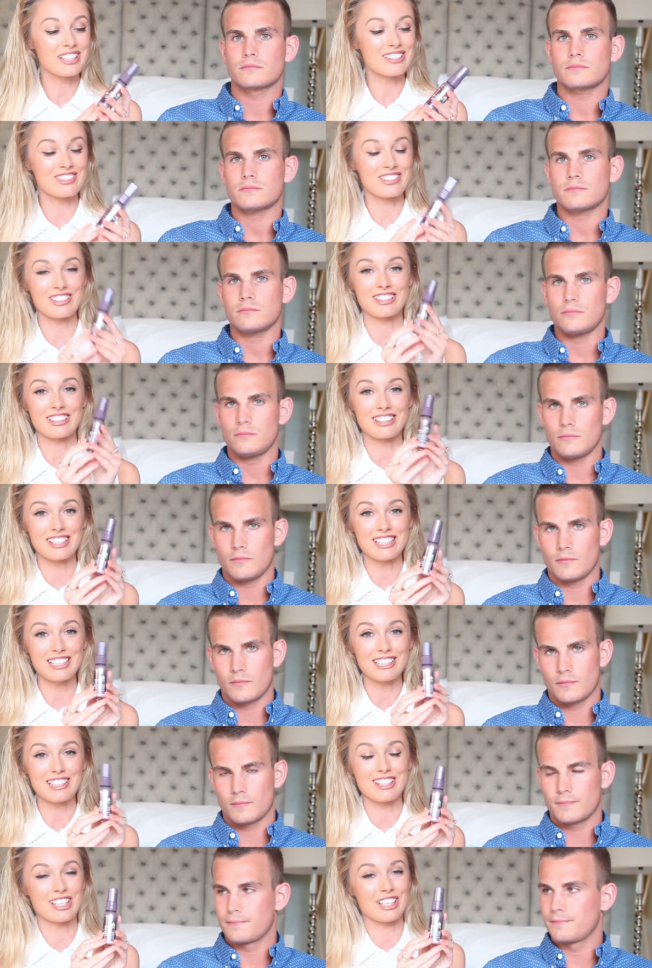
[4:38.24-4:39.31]
Speaker 1: is just a
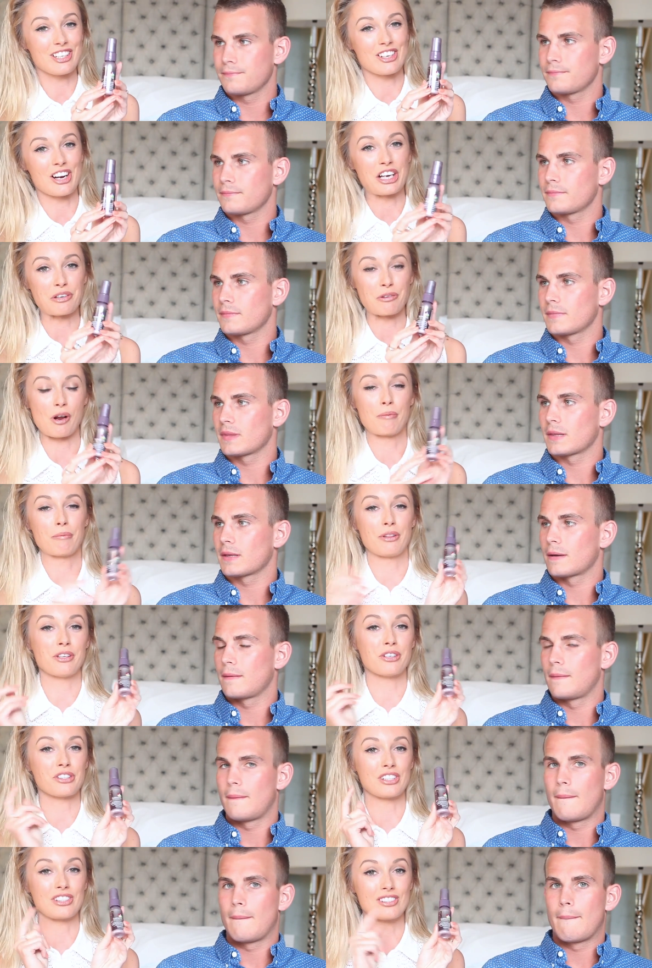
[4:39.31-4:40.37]
teeny teeny tiny one but
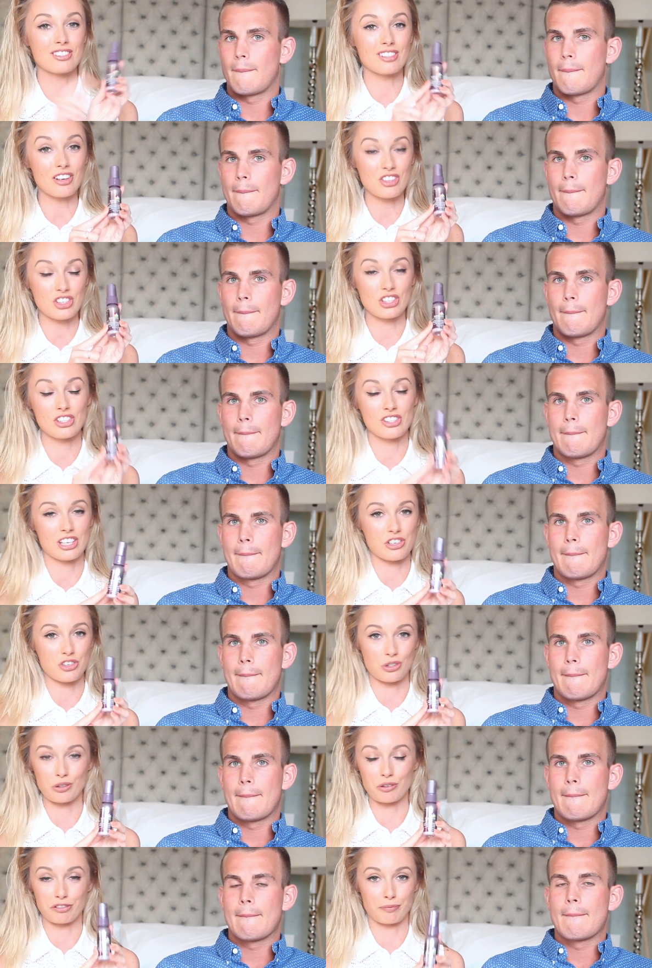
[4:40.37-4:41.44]
this is such an
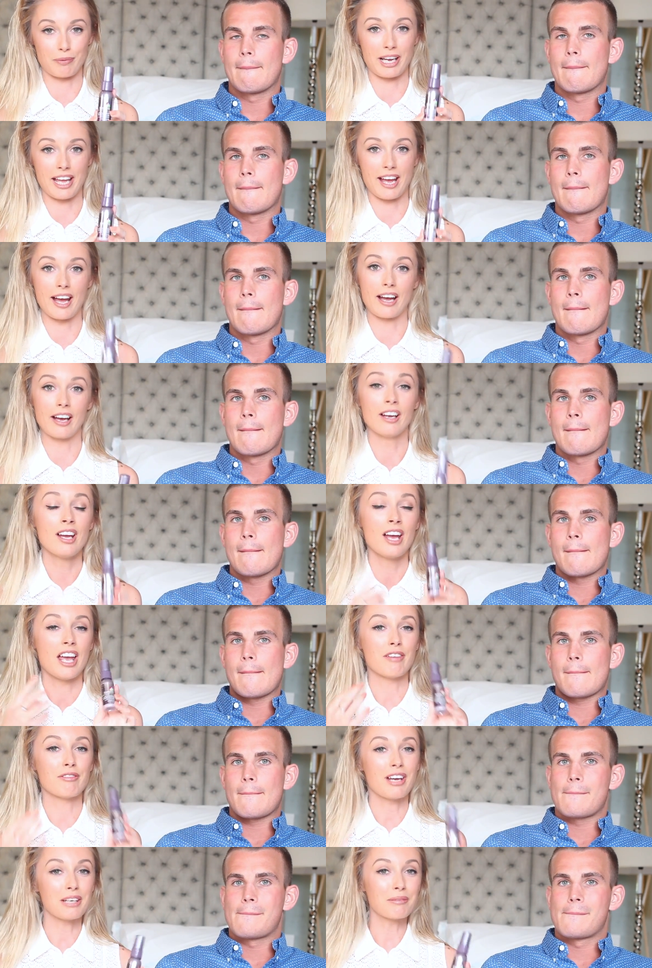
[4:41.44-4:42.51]
essential for my hair.
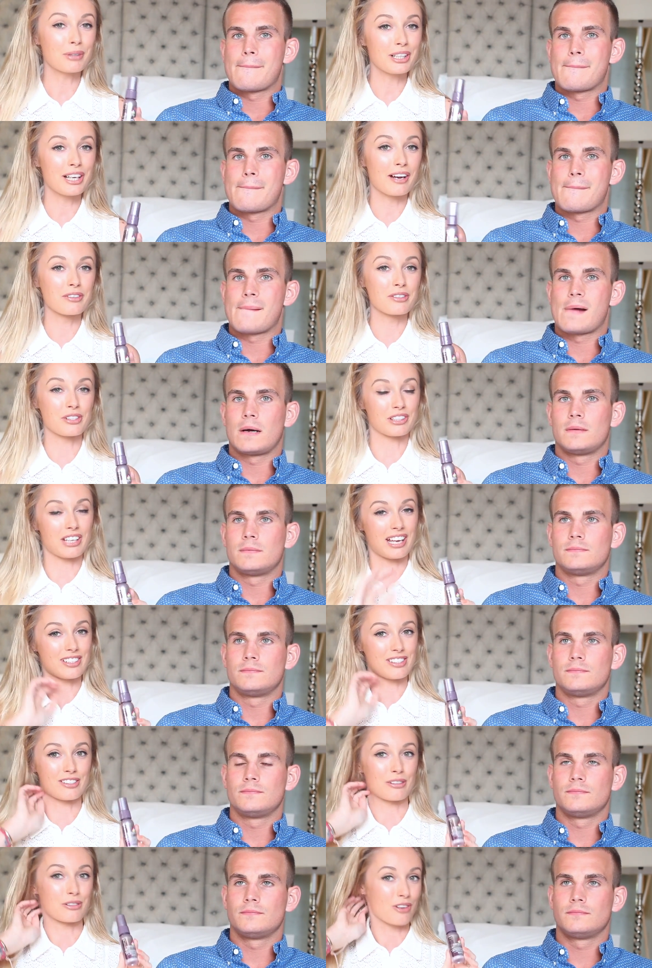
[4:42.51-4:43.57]
If anybody else
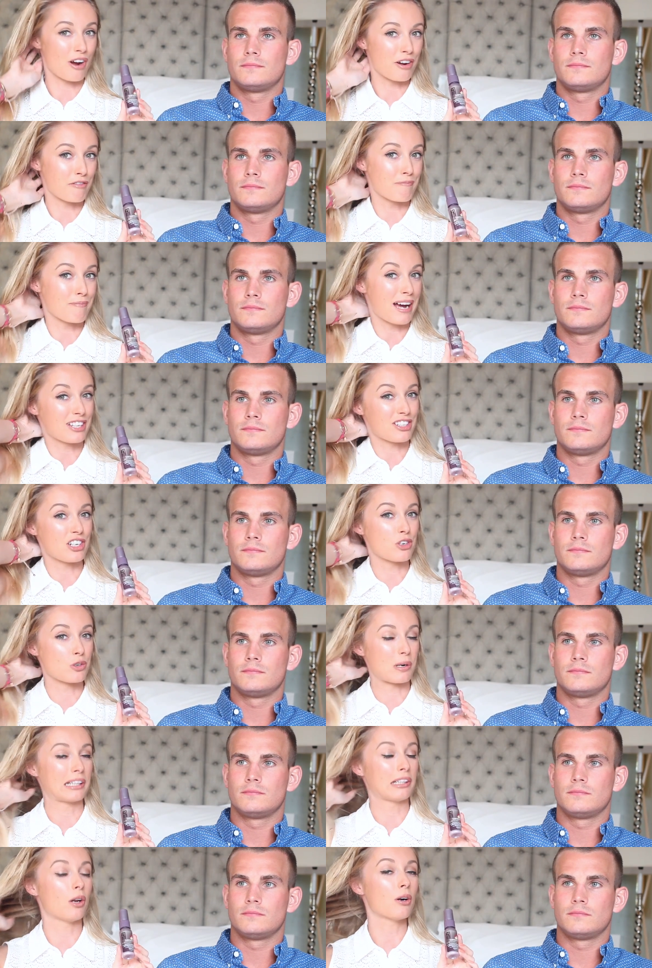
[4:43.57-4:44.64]
gets those kind of matted
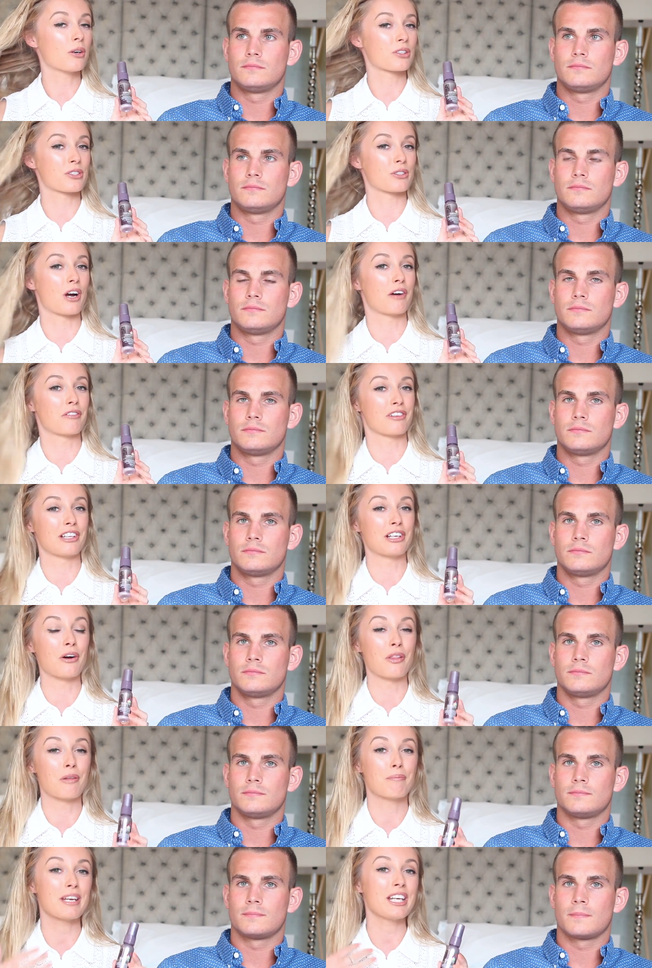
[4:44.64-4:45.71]
dreadlocks after they go
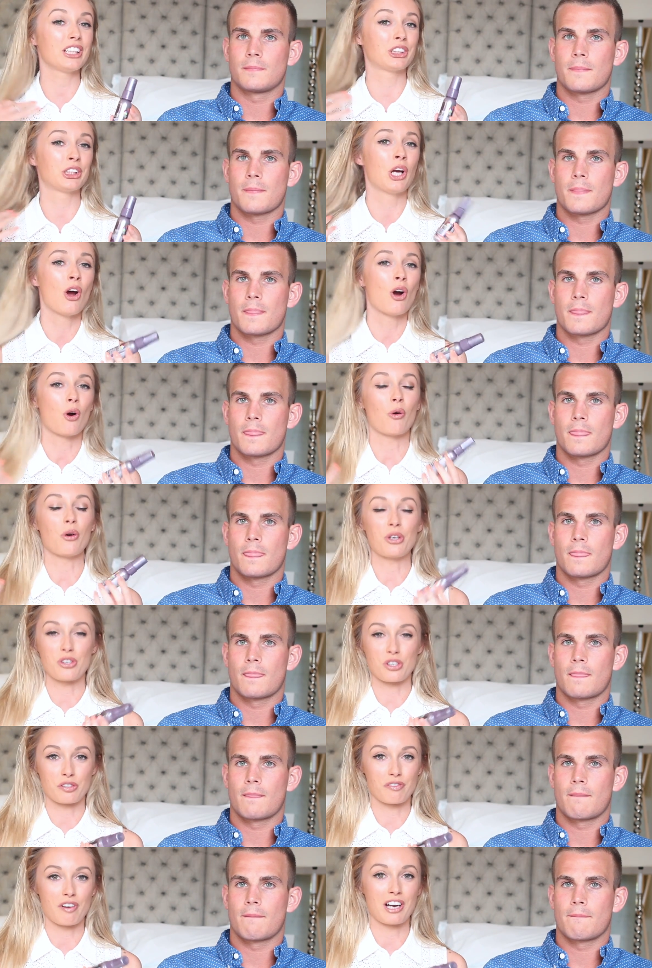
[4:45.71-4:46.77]
on the beach or you
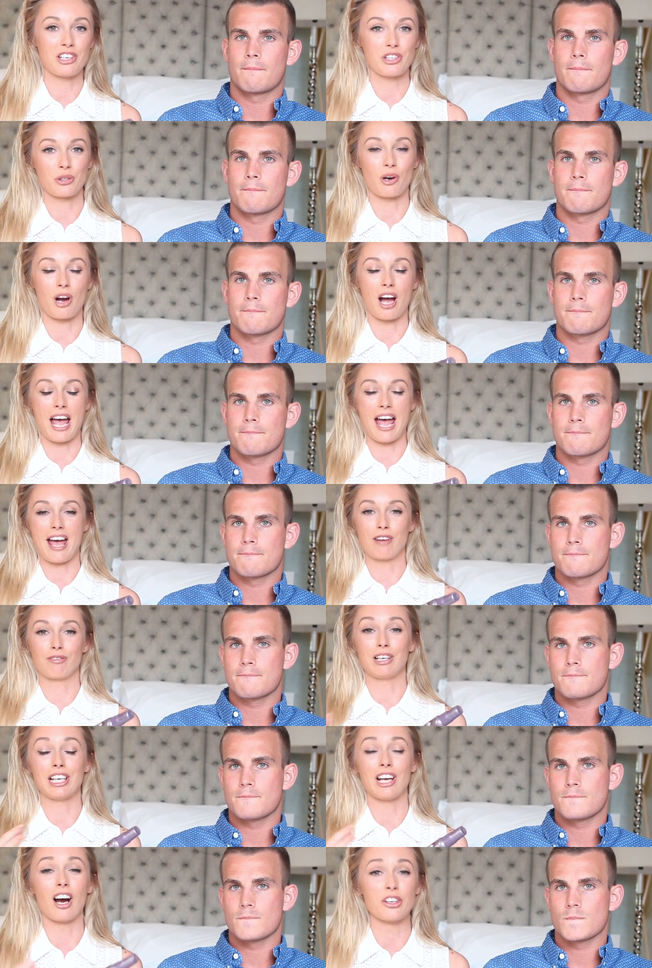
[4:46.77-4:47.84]
just find your hair
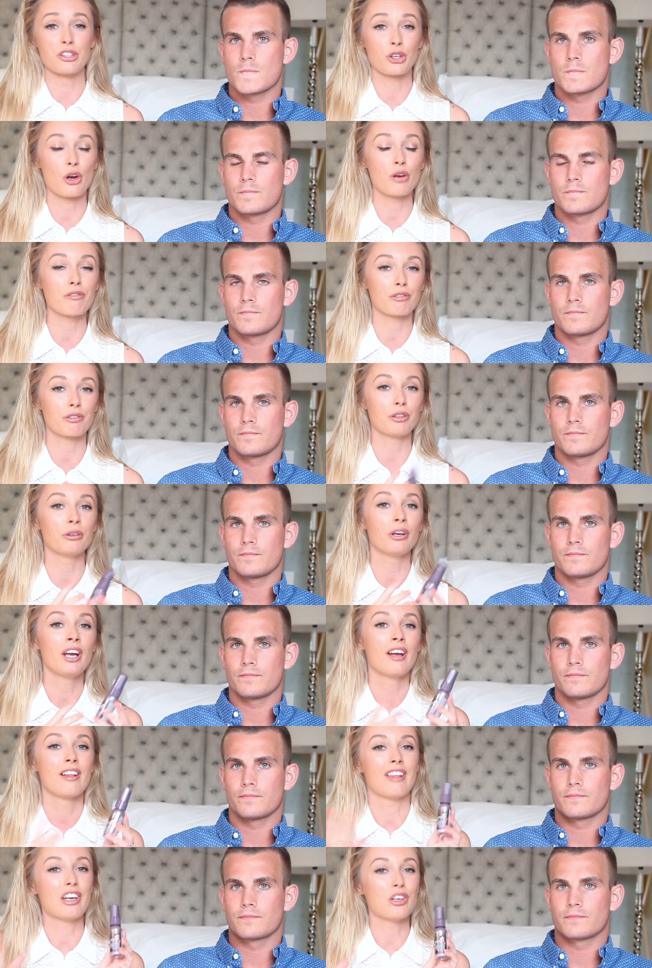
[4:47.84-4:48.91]
really hard to comb through
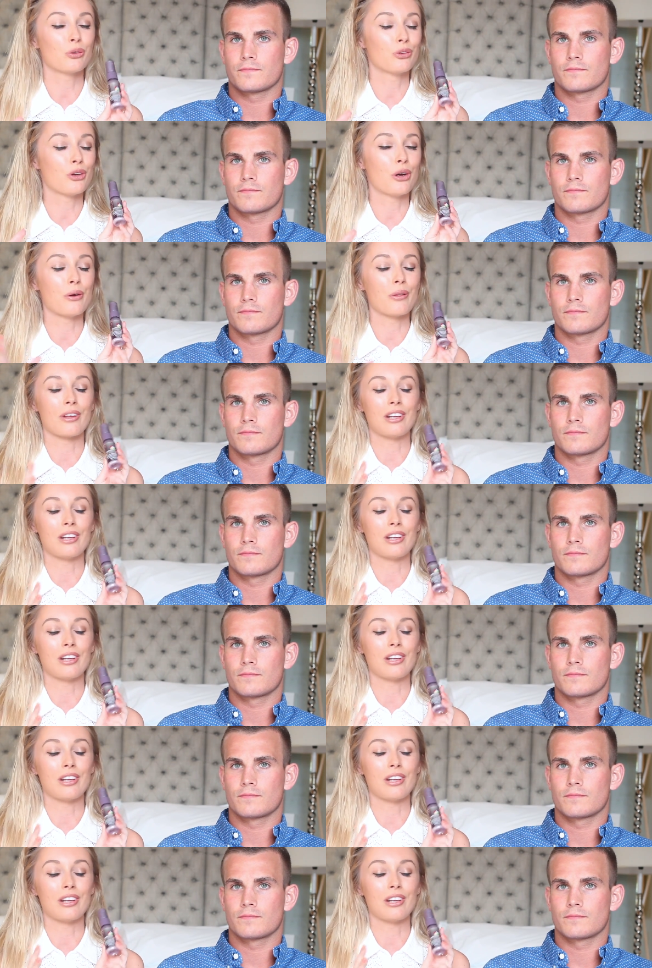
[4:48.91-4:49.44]
then you'll know